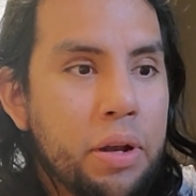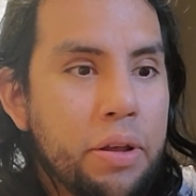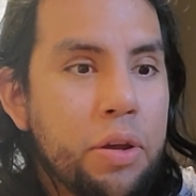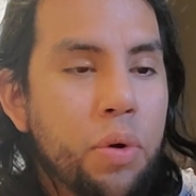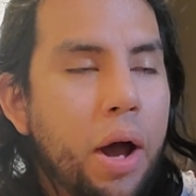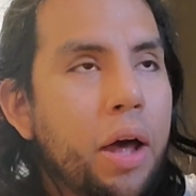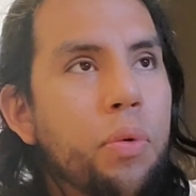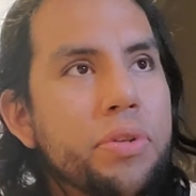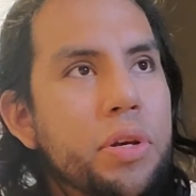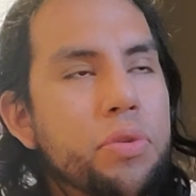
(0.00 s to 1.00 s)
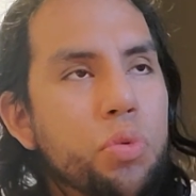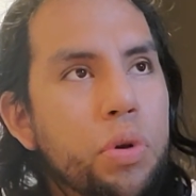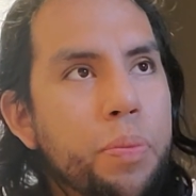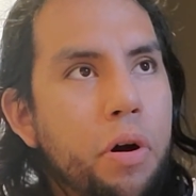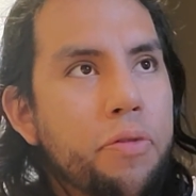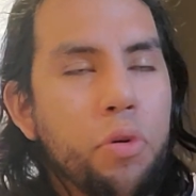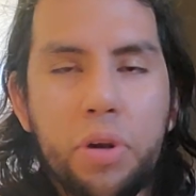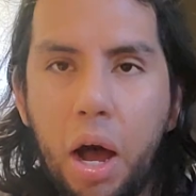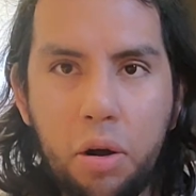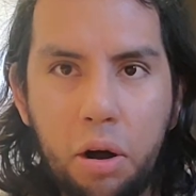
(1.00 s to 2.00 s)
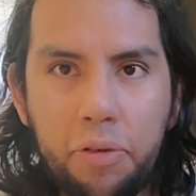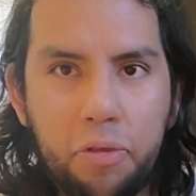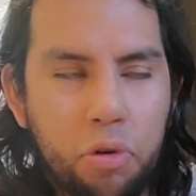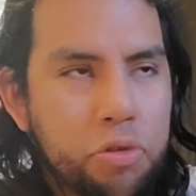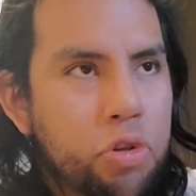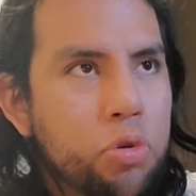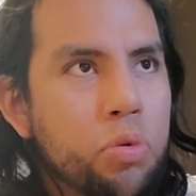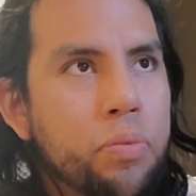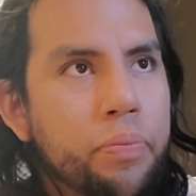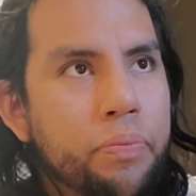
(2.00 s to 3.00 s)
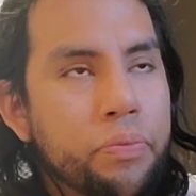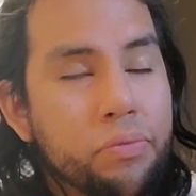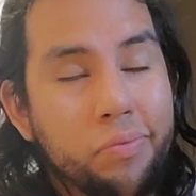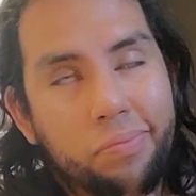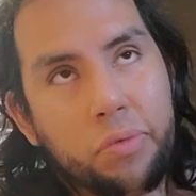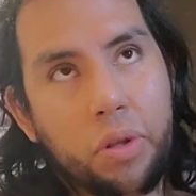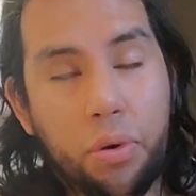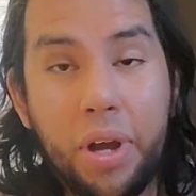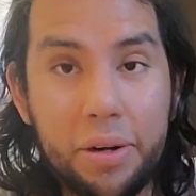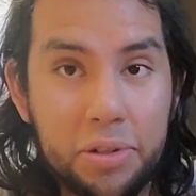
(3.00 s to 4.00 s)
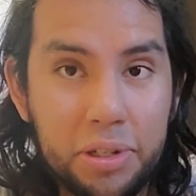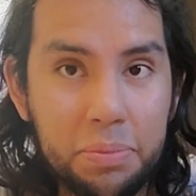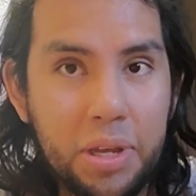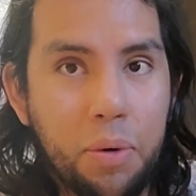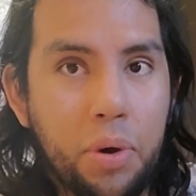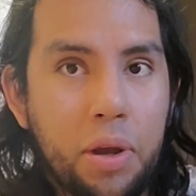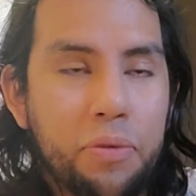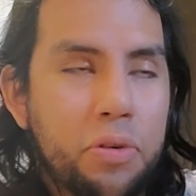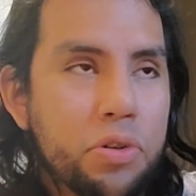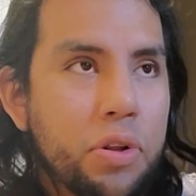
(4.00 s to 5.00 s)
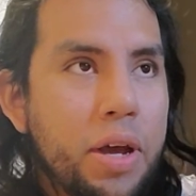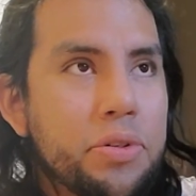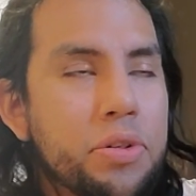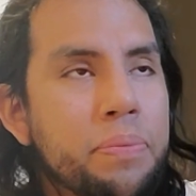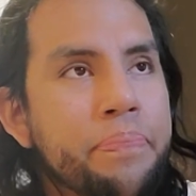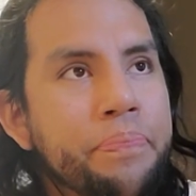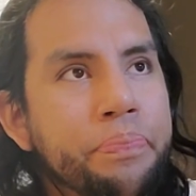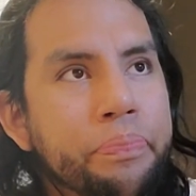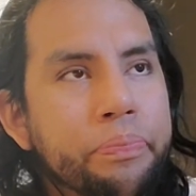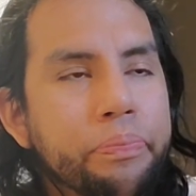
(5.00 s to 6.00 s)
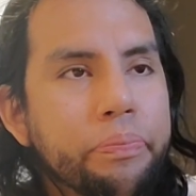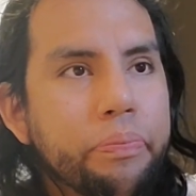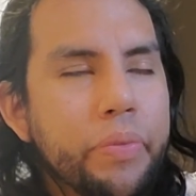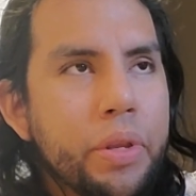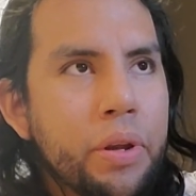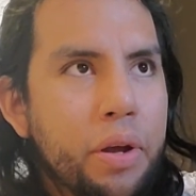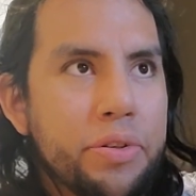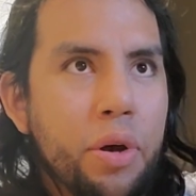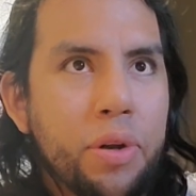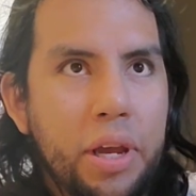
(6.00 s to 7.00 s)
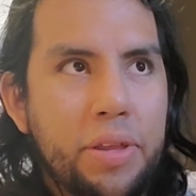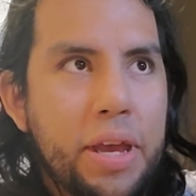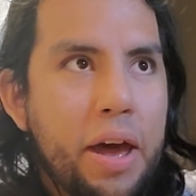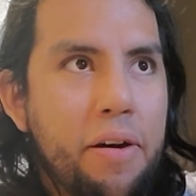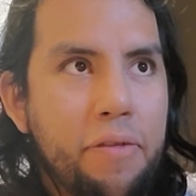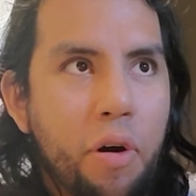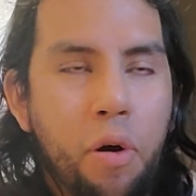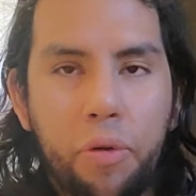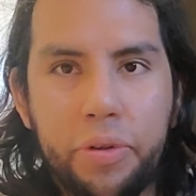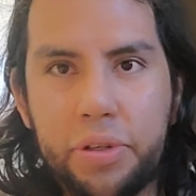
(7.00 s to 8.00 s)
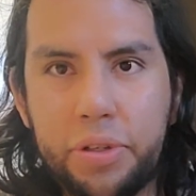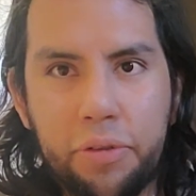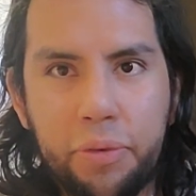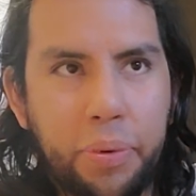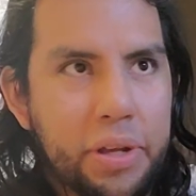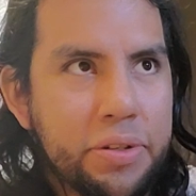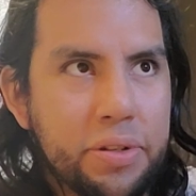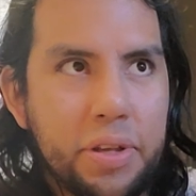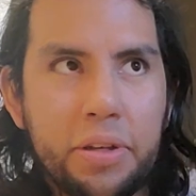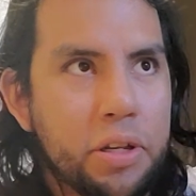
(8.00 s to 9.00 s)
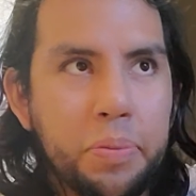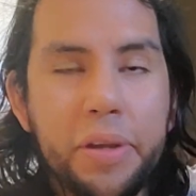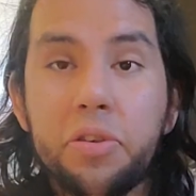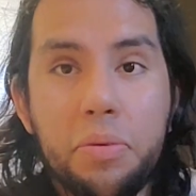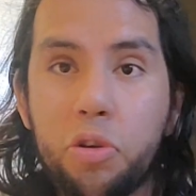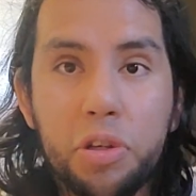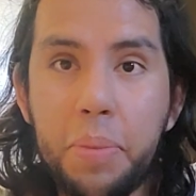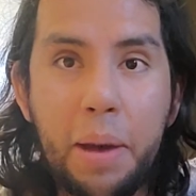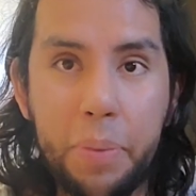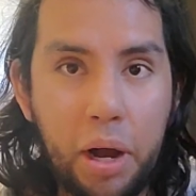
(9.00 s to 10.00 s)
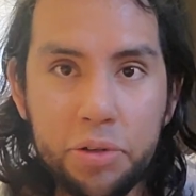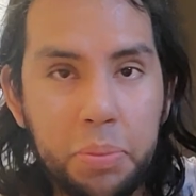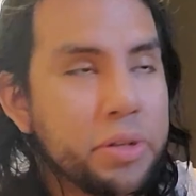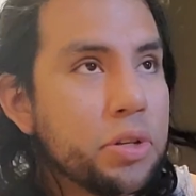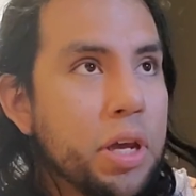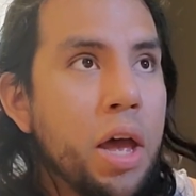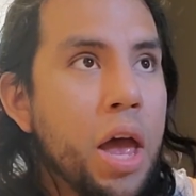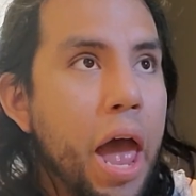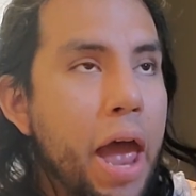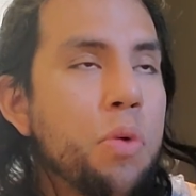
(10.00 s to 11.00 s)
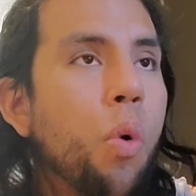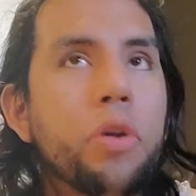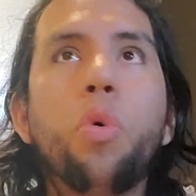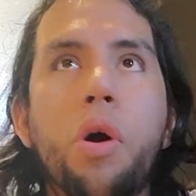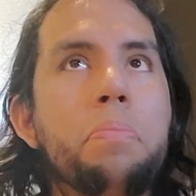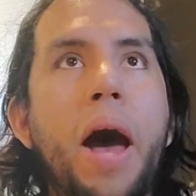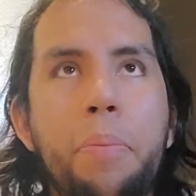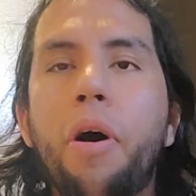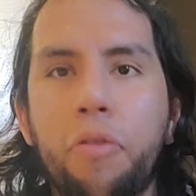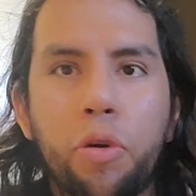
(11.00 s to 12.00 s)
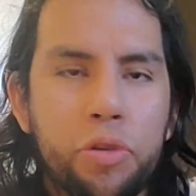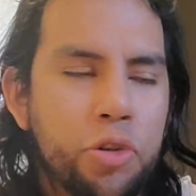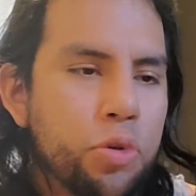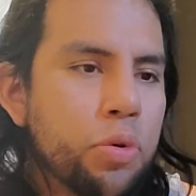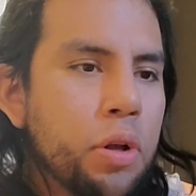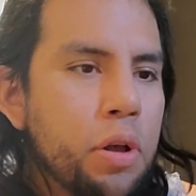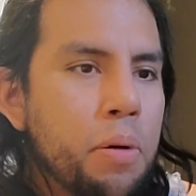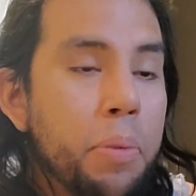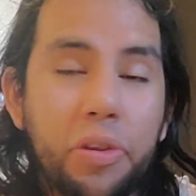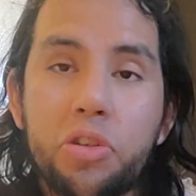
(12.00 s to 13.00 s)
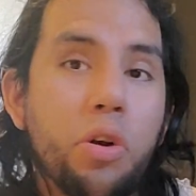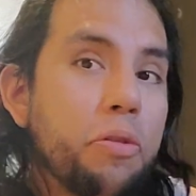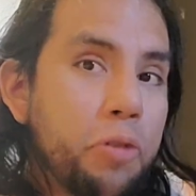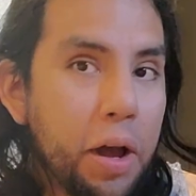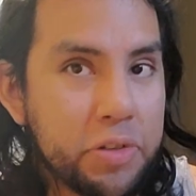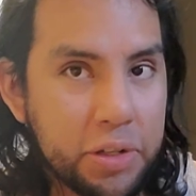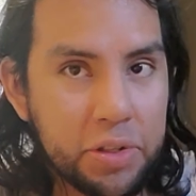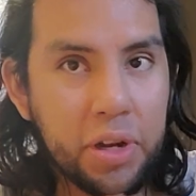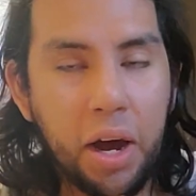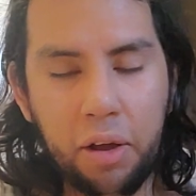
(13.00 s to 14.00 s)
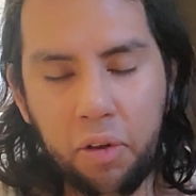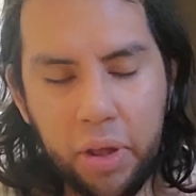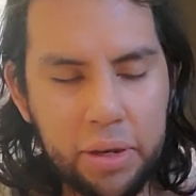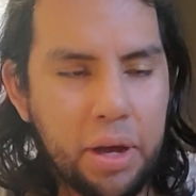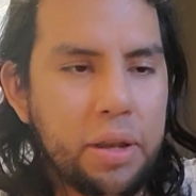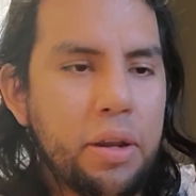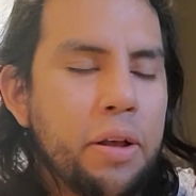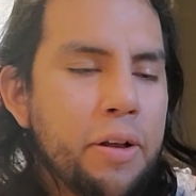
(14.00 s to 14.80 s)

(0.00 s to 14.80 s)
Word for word: It, I don't want to say it was a ripoff or a knockoff of Earth 2, though it kind of seems that way at first glance goes, okay, they have all these different places. It's basically using Mapbox, basically a one-to-one map of Earth 2, but they start at 5 cents a tile and not,